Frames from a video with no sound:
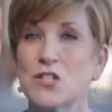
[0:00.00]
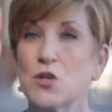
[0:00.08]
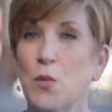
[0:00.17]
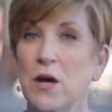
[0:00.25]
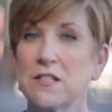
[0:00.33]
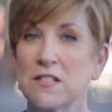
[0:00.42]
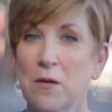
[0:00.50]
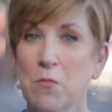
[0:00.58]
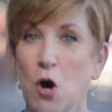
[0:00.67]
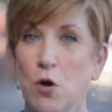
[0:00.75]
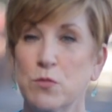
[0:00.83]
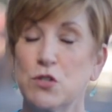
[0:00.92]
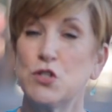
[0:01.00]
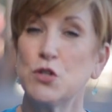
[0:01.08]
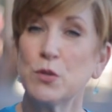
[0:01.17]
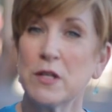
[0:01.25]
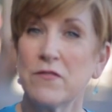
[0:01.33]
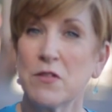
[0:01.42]
So while some homes
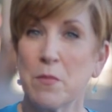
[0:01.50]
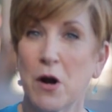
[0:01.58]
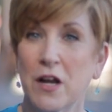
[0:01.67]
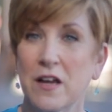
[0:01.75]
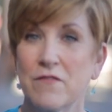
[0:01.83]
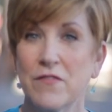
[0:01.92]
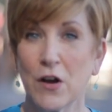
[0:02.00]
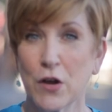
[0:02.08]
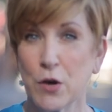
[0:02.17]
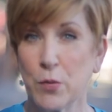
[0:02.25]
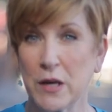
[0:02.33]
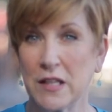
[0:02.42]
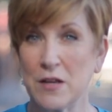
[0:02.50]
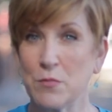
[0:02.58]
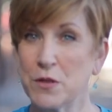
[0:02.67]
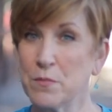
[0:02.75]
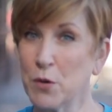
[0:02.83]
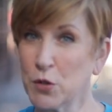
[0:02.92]
do leave the market very quickly
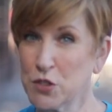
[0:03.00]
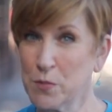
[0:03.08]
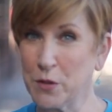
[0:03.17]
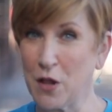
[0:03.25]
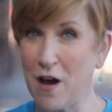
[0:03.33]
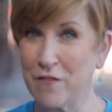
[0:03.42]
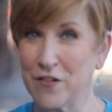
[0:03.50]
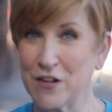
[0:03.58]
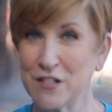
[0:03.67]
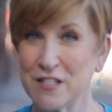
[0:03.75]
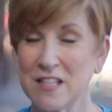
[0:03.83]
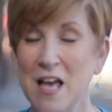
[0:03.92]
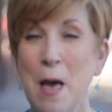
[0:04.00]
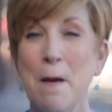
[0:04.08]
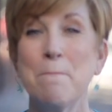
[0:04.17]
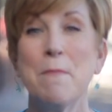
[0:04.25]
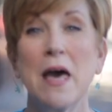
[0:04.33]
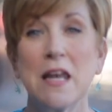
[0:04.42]
with multiple offers,
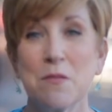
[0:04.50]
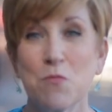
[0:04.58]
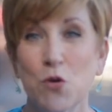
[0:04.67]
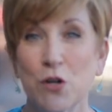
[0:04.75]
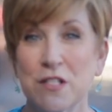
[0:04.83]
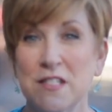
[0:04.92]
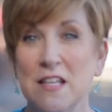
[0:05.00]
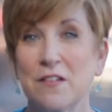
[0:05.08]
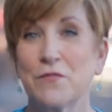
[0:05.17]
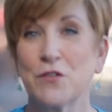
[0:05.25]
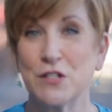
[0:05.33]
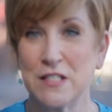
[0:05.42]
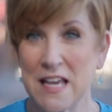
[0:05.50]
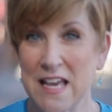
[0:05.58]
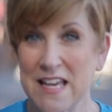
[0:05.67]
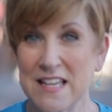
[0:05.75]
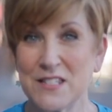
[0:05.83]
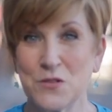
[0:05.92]
many more sit for
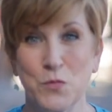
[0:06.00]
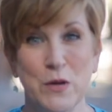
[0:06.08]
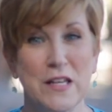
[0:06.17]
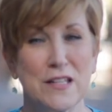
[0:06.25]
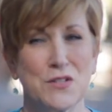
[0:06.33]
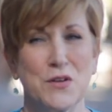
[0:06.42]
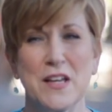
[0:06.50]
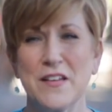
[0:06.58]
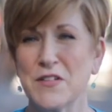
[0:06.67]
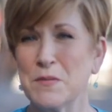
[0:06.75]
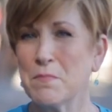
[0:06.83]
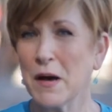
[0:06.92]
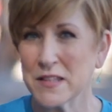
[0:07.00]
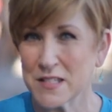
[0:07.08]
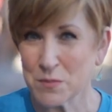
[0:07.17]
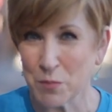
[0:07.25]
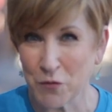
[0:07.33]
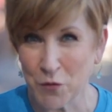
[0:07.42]
days, weeks, or even
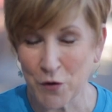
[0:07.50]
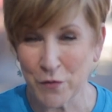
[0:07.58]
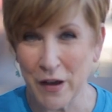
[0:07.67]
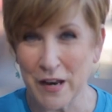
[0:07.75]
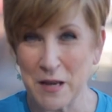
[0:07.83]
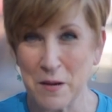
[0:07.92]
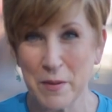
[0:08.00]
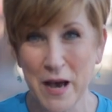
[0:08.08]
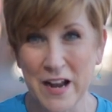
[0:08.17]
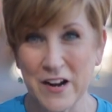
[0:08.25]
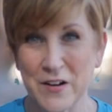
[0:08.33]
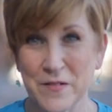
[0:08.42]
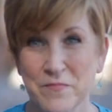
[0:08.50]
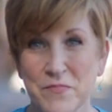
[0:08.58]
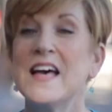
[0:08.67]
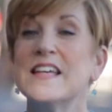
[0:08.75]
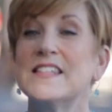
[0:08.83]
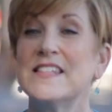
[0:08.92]
months before finding a buyer.
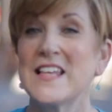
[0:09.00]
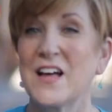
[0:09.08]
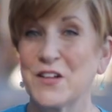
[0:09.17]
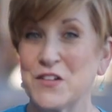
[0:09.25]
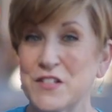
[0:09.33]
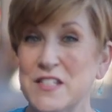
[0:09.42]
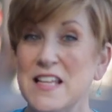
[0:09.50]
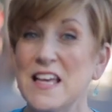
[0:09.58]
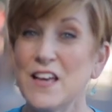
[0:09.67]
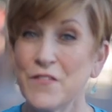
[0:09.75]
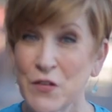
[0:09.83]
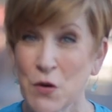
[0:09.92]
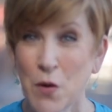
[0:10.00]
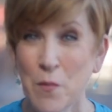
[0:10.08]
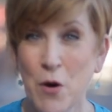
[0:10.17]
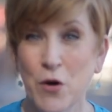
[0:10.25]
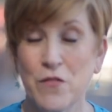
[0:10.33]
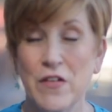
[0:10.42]
Sellers, if you are
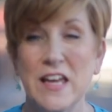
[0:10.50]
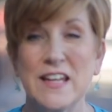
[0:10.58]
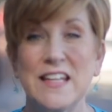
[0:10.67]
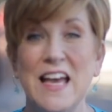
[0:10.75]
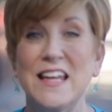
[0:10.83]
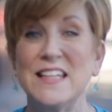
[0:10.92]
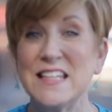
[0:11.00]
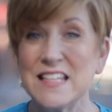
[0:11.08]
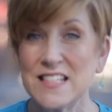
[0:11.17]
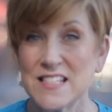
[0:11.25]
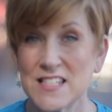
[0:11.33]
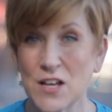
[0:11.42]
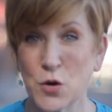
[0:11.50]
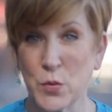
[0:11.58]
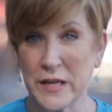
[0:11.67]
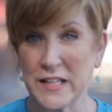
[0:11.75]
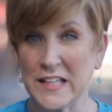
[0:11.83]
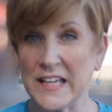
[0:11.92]
motivated and need to sell
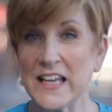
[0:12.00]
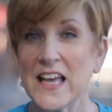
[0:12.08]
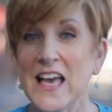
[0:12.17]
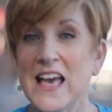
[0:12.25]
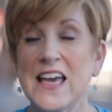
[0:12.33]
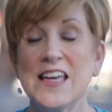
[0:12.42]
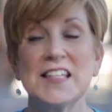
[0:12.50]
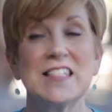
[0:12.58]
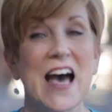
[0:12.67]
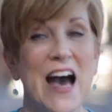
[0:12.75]
quickly, it is